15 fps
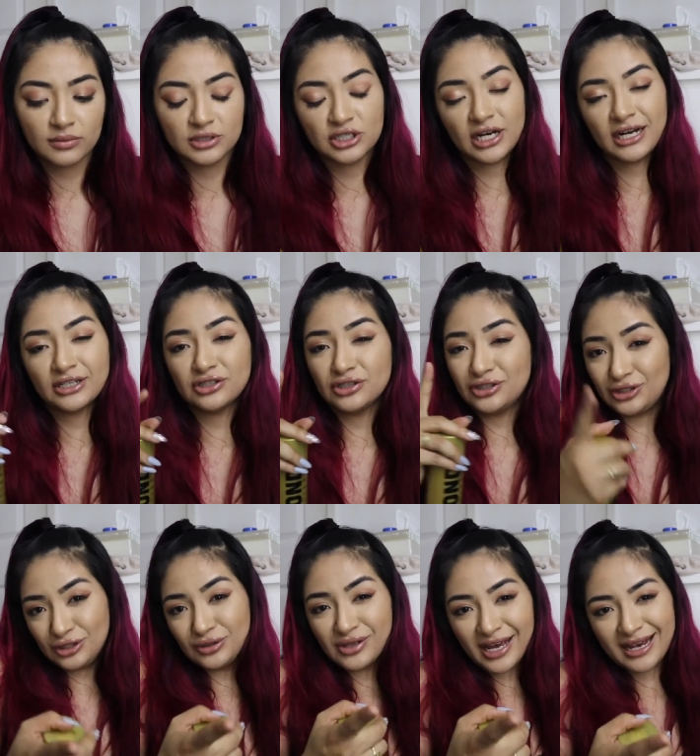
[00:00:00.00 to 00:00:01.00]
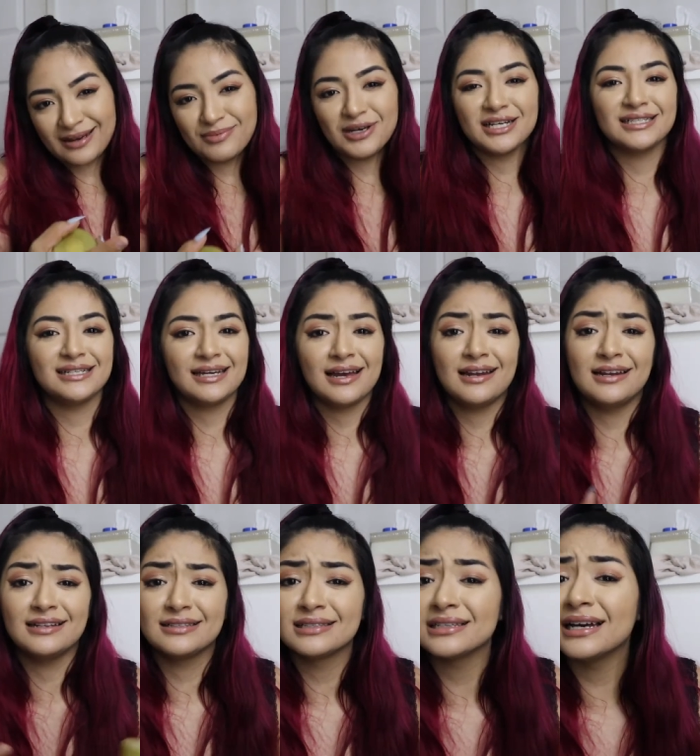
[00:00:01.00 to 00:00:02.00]
which I actually do like because again,
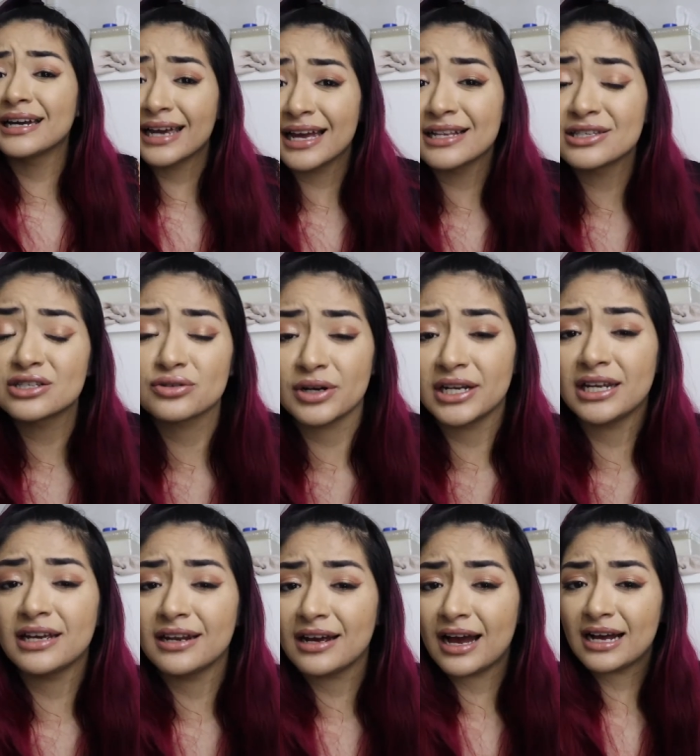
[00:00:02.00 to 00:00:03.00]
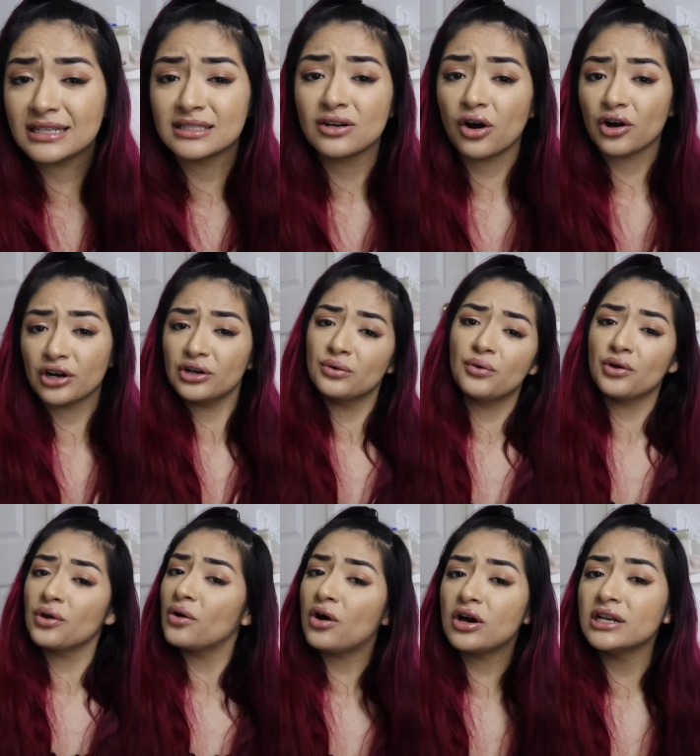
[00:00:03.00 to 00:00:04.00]
it's again straightening and it has Argan
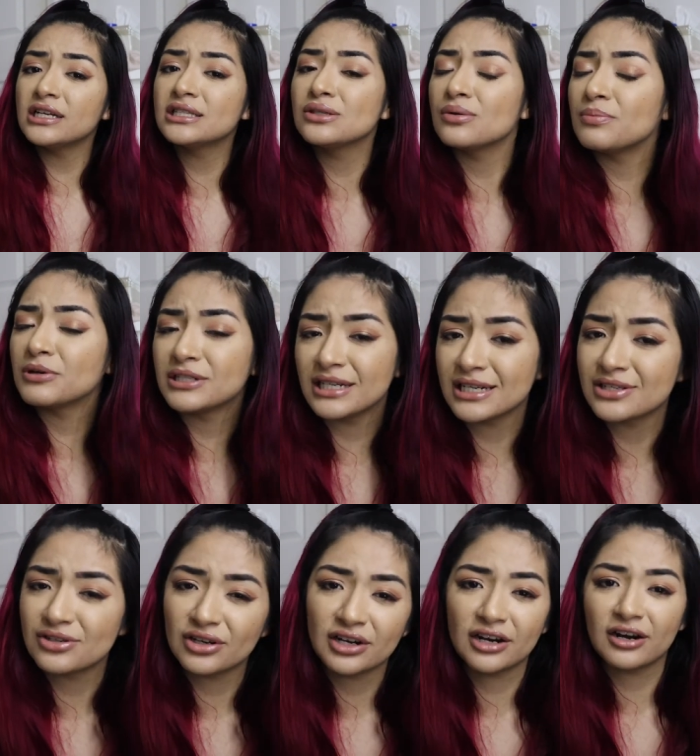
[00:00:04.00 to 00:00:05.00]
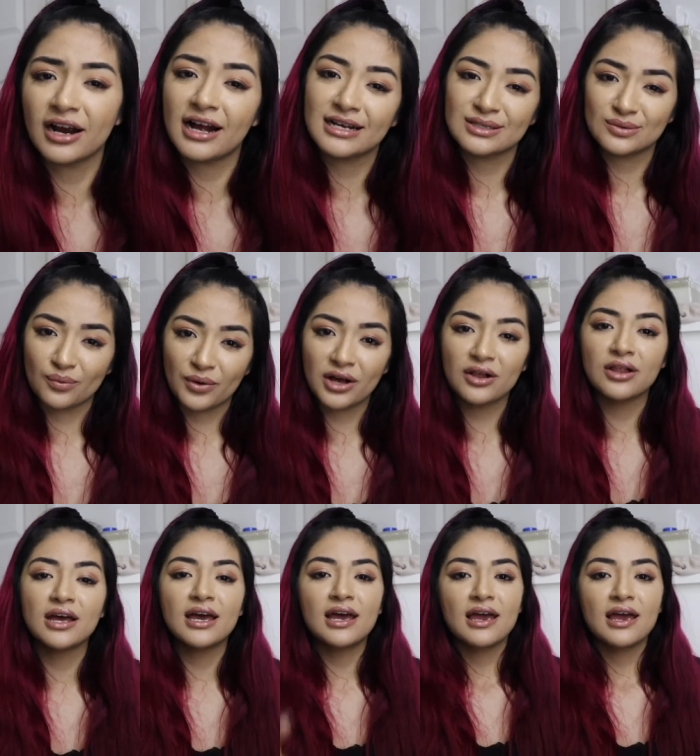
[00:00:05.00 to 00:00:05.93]
Oil on it, so it protects your hair as well.